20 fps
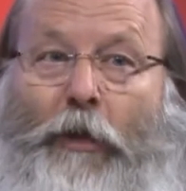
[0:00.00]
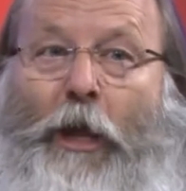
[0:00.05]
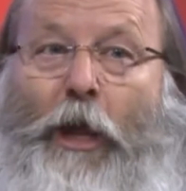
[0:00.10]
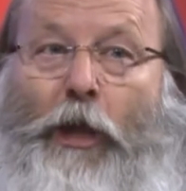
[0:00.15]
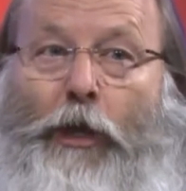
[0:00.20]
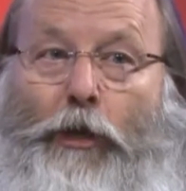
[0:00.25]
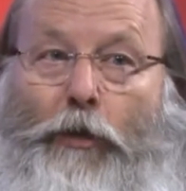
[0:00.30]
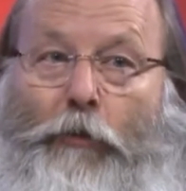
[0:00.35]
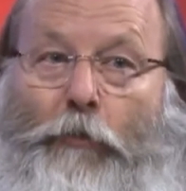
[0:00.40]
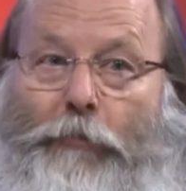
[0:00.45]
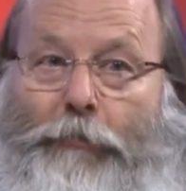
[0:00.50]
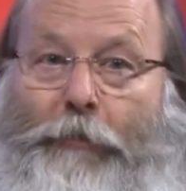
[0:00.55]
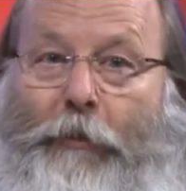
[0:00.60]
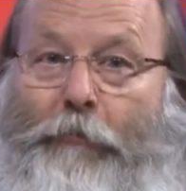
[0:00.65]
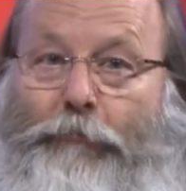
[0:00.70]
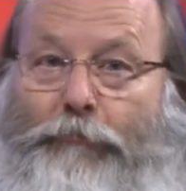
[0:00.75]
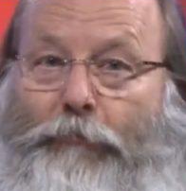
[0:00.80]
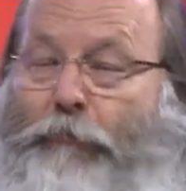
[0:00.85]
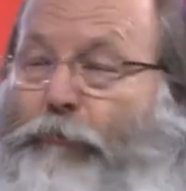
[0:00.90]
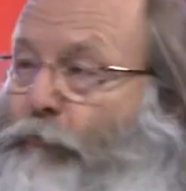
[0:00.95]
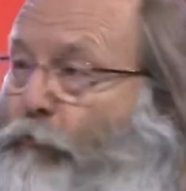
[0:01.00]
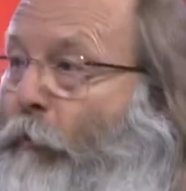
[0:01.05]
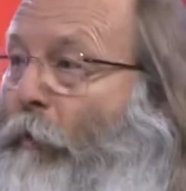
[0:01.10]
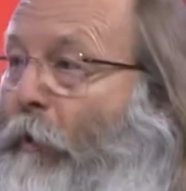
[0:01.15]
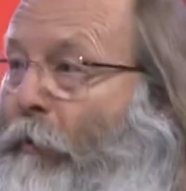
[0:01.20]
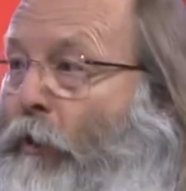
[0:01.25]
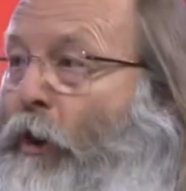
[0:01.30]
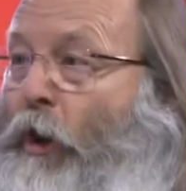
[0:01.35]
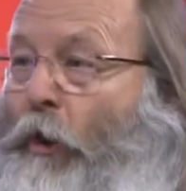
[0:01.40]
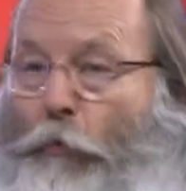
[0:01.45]
you know, this is
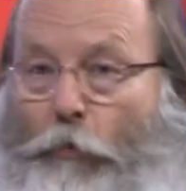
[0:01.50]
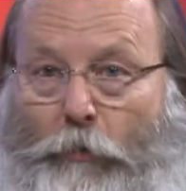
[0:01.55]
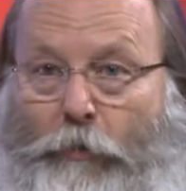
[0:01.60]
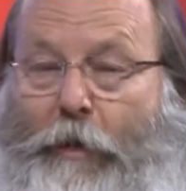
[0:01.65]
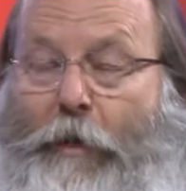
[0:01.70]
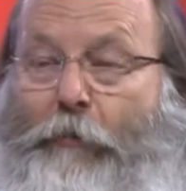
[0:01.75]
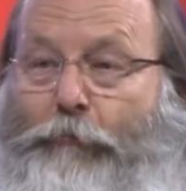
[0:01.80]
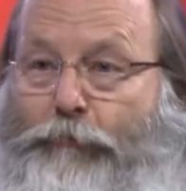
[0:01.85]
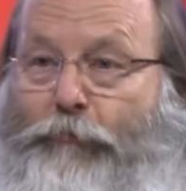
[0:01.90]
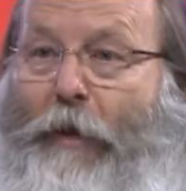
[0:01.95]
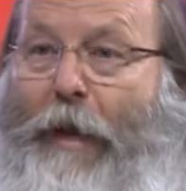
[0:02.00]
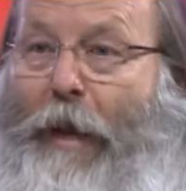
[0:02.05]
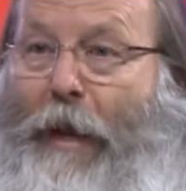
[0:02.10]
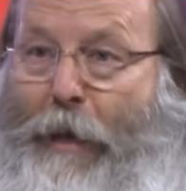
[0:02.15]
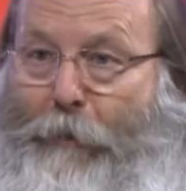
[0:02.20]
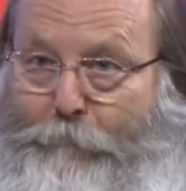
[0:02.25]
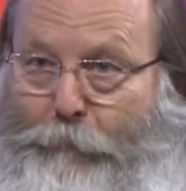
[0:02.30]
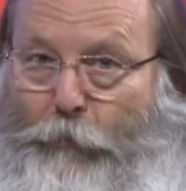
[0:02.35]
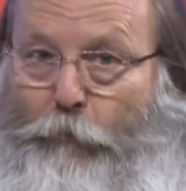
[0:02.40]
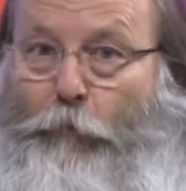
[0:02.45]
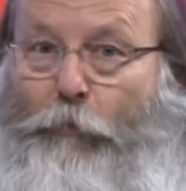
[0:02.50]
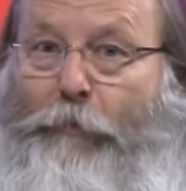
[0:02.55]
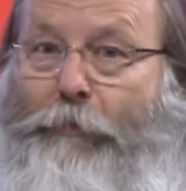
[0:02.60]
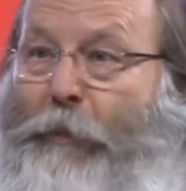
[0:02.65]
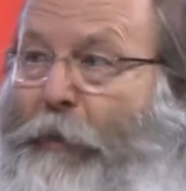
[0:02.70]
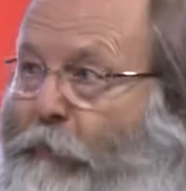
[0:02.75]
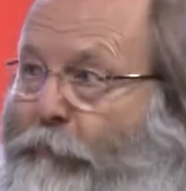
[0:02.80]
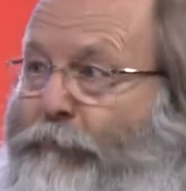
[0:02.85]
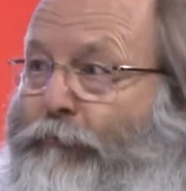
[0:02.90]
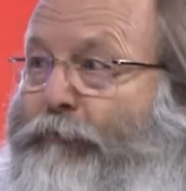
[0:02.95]
what, what needs to happen with
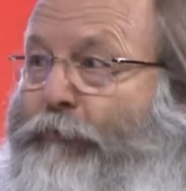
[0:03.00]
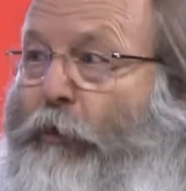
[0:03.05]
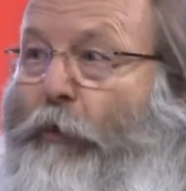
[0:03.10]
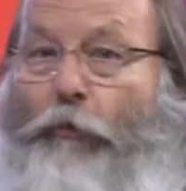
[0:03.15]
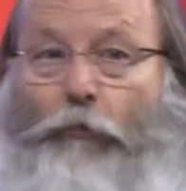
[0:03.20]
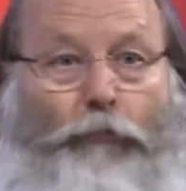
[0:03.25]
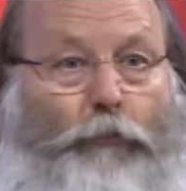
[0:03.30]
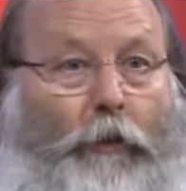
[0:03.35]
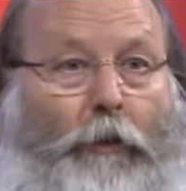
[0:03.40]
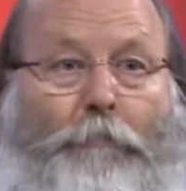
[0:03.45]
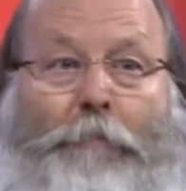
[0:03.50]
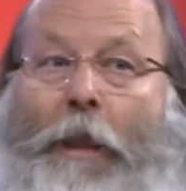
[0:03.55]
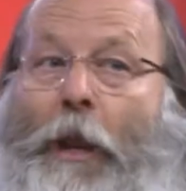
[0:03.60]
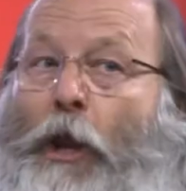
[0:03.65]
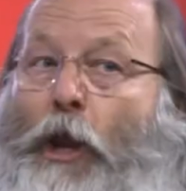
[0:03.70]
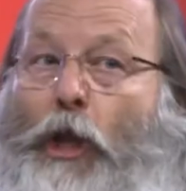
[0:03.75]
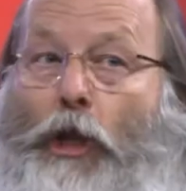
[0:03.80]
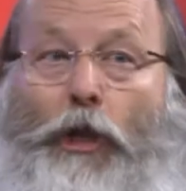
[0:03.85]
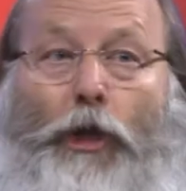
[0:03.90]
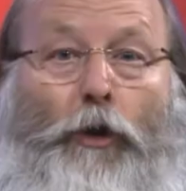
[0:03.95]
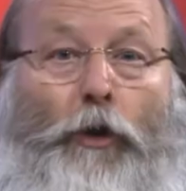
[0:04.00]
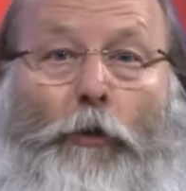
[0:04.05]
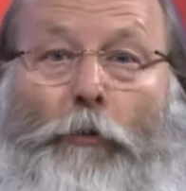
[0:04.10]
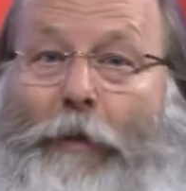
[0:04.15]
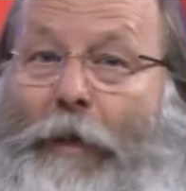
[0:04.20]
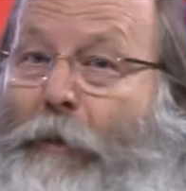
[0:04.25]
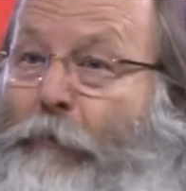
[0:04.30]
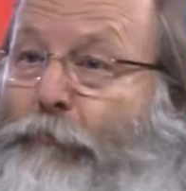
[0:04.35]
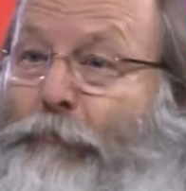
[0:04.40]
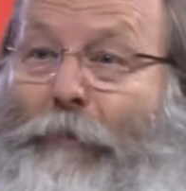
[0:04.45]
these children, you know,
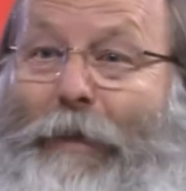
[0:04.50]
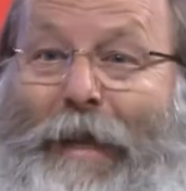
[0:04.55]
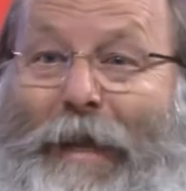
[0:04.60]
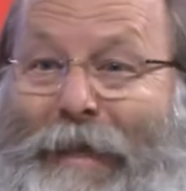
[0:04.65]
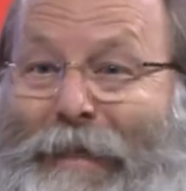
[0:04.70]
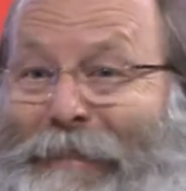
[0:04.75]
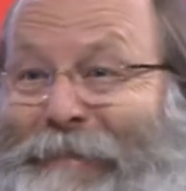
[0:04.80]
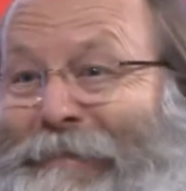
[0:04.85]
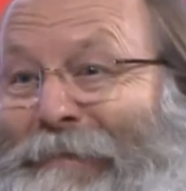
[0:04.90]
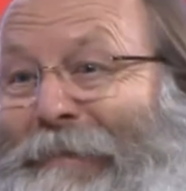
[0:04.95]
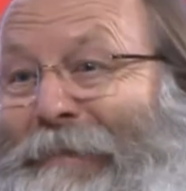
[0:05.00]
it's like,